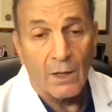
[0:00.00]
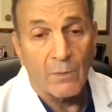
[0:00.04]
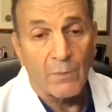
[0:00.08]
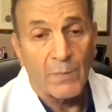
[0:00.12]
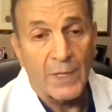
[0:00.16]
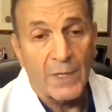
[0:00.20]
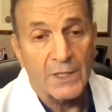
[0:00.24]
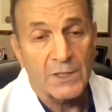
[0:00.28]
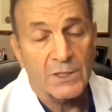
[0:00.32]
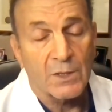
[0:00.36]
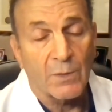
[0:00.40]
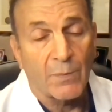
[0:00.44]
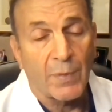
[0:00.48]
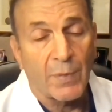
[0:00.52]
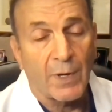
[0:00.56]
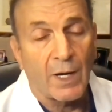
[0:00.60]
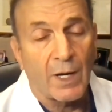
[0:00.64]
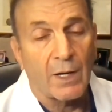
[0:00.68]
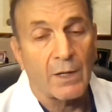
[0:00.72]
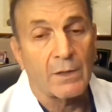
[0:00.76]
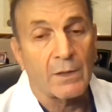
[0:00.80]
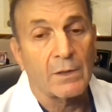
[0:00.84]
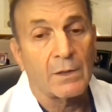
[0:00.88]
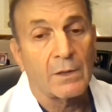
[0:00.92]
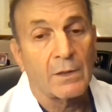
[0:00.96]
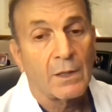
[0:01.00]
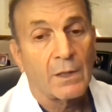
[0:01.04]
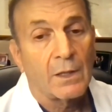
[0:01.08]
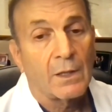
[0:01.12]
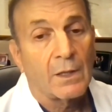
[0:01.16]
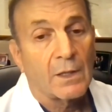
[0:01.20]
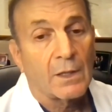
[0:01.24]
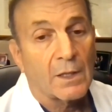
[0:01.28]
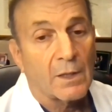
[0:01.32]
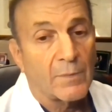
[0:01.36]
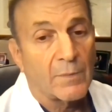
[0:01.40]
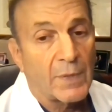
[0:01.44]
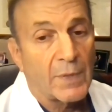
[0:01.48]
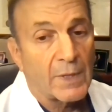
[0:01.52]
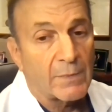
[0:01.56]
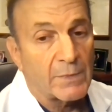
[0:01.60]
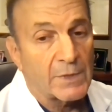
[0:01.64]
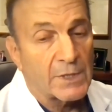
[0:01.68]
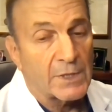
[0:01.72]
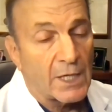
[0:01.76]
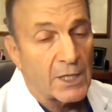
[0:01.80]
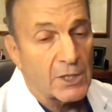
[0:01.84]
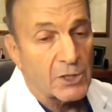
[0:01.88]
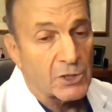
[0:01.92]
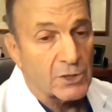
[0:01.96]
based upon the
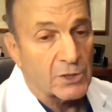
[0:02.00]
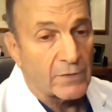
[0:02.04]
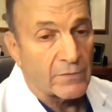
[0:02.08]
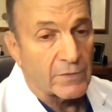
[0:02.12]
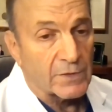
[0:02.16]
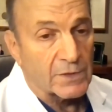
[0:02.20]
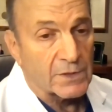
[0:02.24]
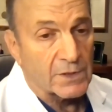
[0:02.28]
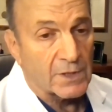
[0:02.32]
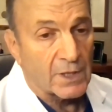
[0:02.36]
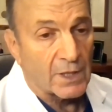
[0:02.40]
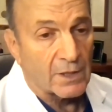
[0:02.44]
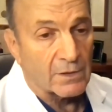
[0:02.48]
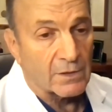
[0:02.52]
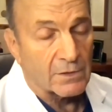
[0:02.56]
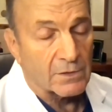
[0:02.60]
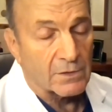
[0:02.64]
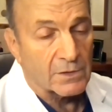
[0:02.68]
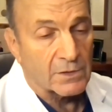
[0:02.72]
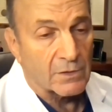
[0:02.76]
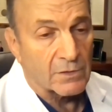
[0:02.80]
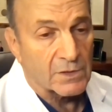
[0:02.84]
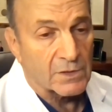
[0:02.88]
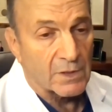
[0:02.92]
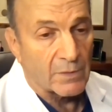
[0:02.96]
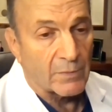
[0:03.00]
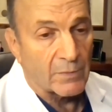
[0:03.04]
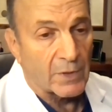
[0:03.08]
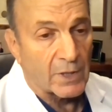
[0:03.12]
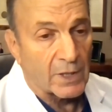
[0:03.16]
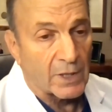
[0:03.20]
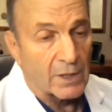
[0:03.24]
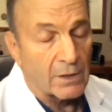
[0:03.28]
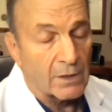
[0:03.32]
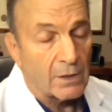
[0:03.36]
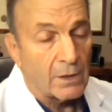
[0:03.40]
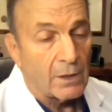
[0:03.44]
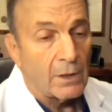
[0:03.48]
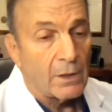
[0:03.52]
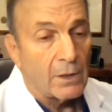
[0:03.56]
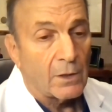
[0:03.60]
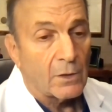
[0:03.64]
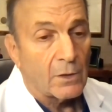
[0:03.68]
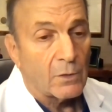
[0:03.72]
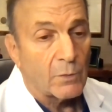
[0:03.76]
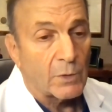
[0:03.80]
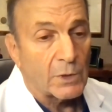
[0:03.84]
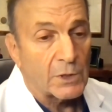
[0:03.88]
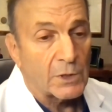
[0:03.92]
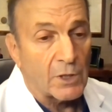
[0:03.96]
pigmentation of the skin. So somebody
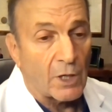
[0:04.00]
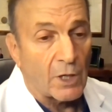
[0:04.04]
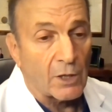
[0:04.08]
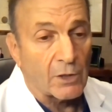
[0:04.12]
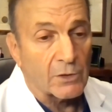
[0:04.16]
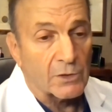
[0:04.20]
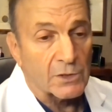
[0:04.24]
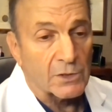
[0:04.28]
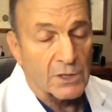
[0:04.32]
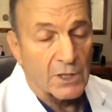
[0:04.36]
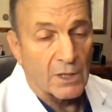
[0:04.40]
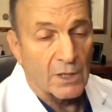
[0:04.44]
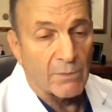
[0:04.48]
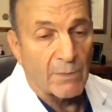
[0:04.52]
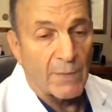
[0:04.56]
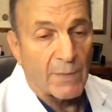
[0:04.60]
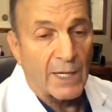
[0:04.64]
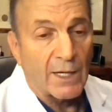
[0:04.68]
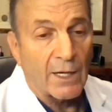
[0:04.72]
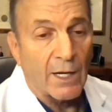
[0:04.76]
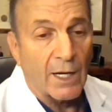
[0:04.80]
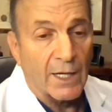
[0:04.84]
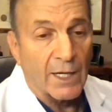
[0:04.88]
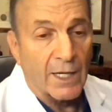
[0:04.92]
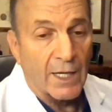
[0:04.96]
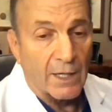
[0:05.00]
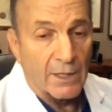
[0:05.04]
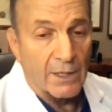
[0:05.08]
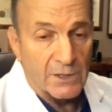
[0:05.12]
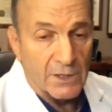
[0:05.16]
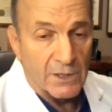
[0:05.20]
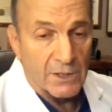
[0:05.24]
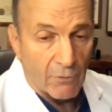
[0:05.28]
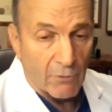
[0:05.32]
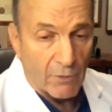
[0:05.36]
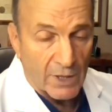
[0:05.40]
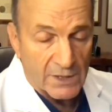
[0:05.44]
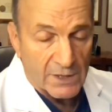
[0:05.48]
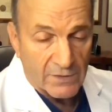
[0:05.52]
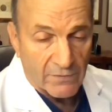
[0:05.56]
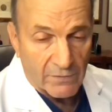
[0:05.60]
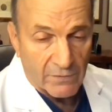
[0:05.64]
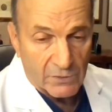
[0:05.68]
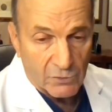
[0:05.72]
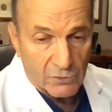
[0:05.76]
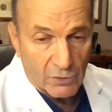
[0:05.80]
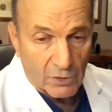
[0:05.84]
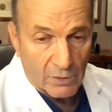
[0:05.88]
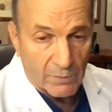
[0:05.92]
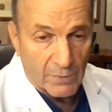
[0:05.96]
with darker skin may not get as aggressive a
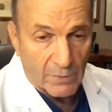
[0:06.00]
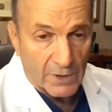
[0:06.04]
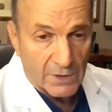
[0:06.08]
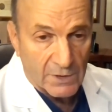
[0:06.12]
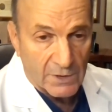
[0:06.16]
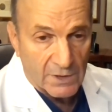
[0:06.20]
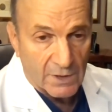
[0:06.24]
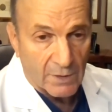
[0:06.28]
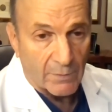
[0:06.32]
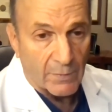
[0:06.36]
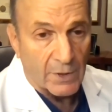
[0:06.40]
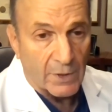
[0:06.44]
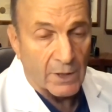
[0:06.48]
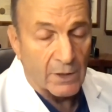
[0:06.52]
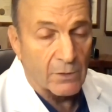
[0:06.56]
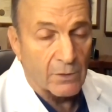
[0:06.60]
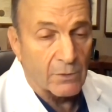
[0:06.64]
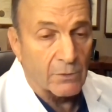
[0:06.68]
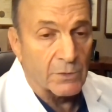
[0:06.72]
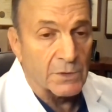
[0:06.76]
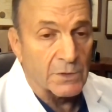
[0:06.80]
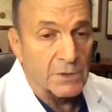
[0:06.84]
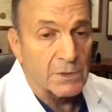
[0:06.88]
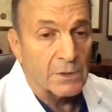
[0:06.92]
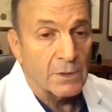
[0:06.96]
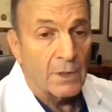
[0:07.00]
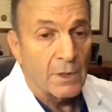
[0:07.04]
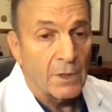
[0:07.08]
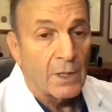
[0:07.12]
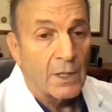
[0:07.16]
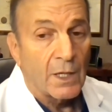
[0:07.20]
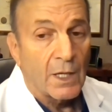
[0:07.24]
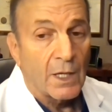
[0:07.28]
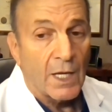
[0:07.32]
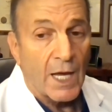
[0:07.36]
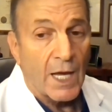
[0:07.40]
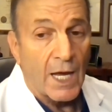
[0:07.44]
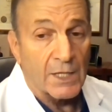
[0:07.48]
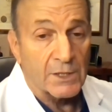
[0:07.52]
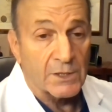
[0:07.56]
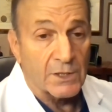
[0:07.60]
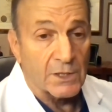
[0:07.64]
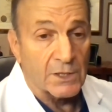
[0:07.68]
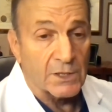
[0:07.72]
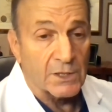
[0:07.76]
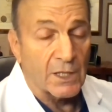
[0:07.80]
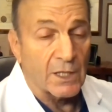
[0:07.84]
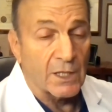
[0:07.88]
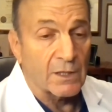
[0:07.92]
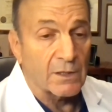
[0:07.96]
treatment as somebody who's has the
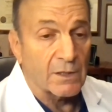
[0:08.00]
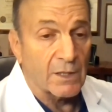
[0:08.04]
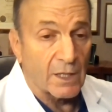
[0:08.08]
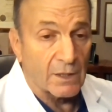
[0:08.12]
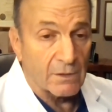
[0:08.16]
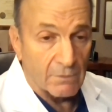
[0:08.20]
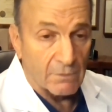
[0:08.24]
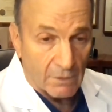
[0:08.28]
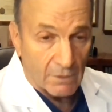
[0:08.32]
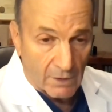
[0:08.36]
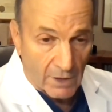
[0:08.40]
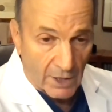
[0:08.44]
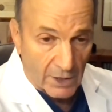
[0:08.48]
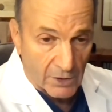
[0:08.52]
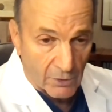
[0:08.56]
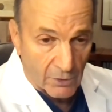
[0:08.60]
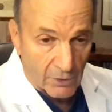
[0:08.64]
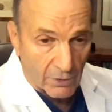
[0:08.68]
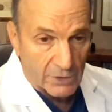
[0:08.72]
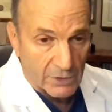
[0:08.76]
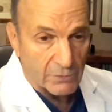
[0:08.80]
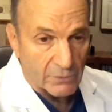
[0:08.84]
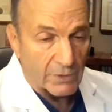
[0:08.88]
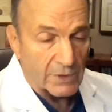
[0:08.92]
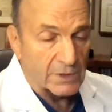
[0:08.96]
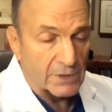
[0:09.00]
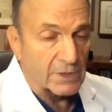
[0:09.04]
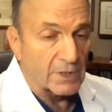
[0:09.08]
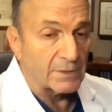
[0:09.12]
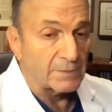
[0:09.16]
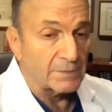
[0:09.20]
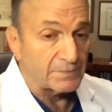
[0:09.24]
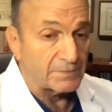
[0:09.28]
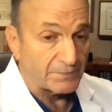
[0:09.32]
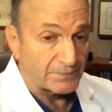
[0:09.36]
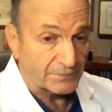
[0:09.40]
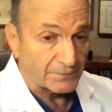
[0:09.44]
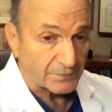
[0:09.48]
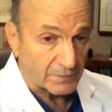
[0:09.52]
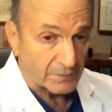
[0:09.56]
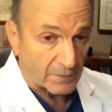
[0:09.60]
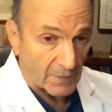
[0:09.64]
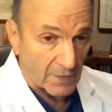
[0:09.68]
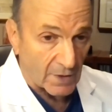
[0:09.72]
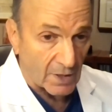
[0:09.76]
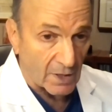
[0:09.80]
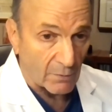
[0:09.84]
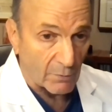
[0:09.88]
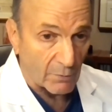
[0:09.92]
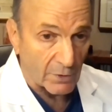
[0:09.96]
skin that, like yours, Risa,
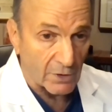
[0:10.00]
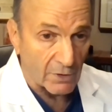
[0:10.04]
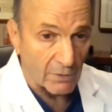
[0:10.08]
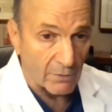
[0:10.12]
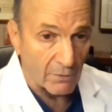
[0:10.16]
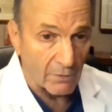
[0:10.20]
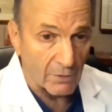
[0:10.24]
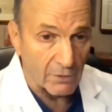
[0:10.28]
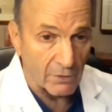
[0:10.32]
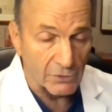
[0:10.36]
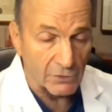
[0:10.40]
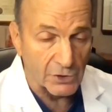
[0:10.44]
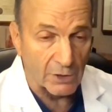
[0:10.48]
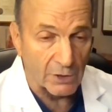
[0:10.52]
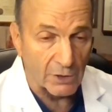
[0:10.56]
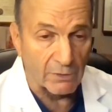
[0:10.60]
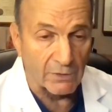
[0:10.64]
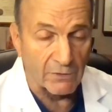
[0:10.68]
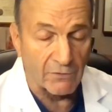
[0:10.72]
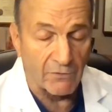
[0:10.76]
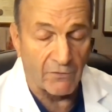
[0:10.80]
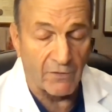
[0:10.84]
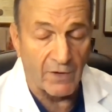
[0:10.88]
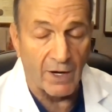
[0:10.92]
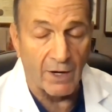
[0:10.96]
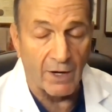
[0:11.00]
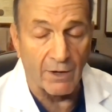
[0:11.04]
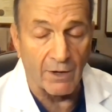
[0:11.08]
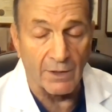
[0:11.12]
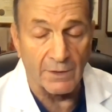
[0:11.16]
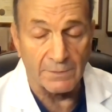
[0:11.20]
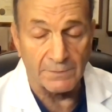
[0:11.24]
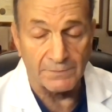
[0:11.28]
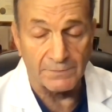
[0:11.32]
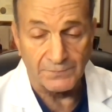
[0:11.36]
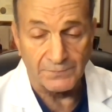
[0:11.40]
where you're generally fair.